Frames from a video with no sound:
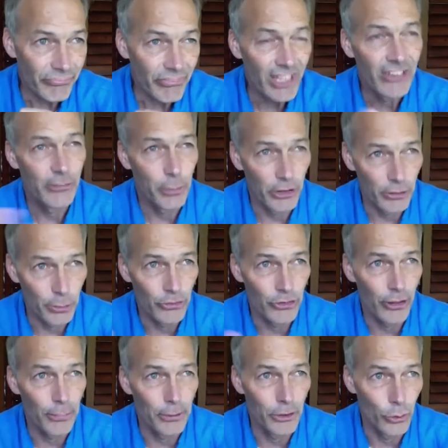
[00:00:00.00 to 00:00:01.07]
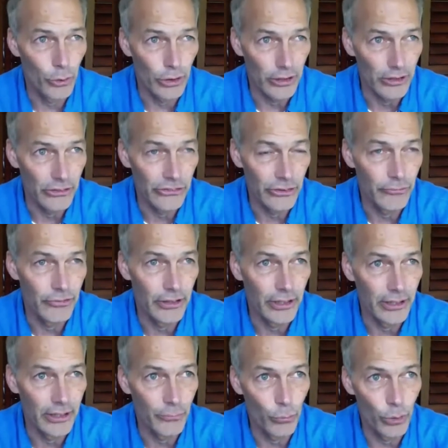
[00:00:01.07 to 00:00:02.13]
he's principal trumpet in Oregon Symphony,
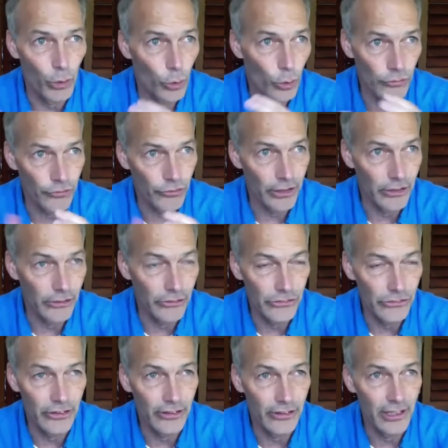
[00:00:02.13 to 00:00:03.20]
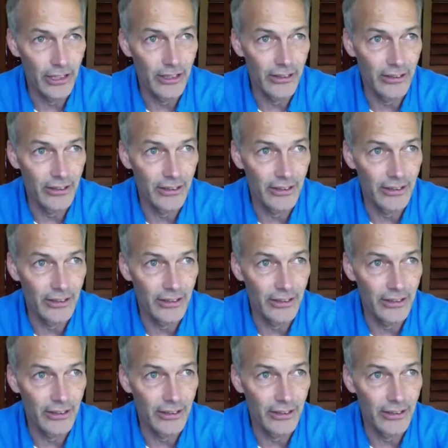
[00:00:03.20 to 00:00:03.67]
and we're old friends. And